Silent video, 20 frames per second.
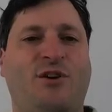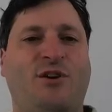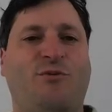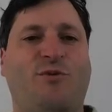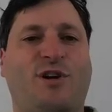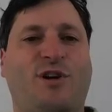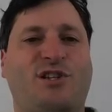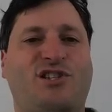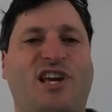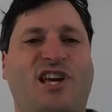
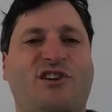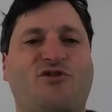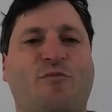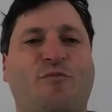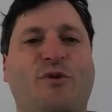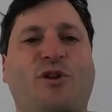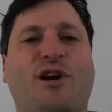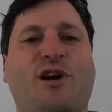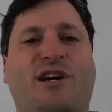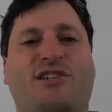where Sandra
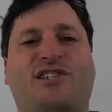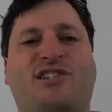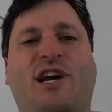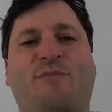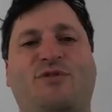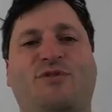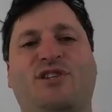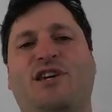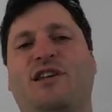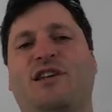Bullock
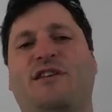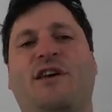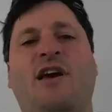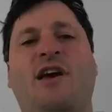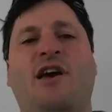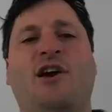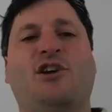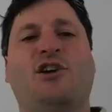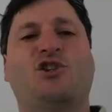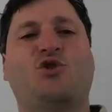types in
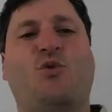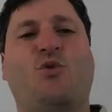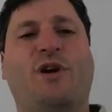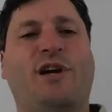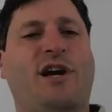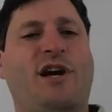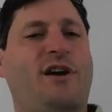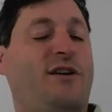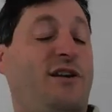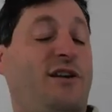
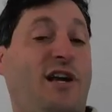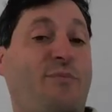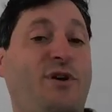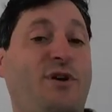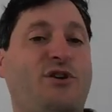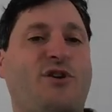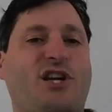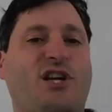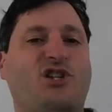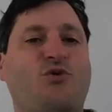an IP
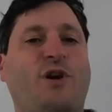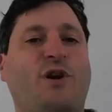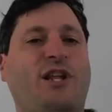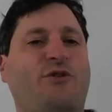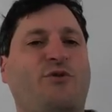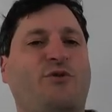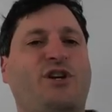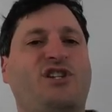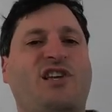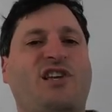address
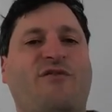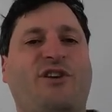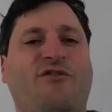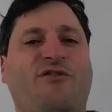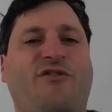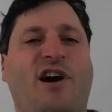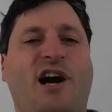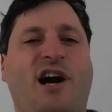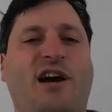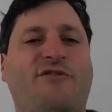
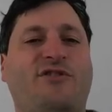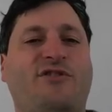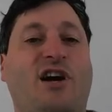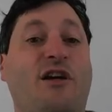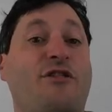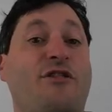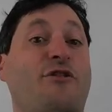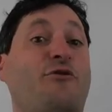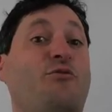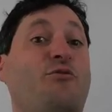
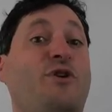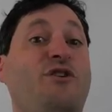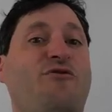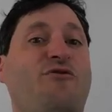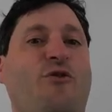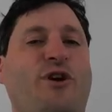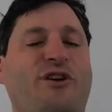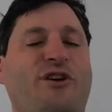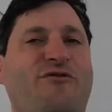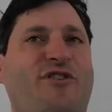
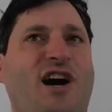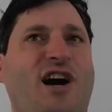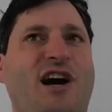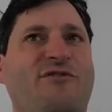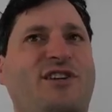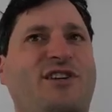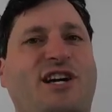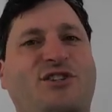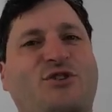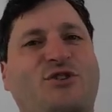
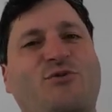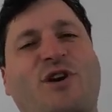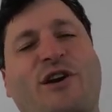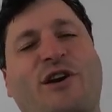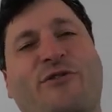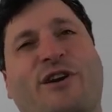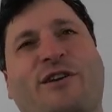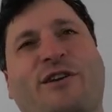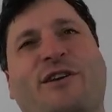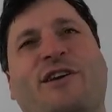
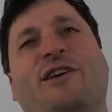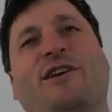2375.345.200.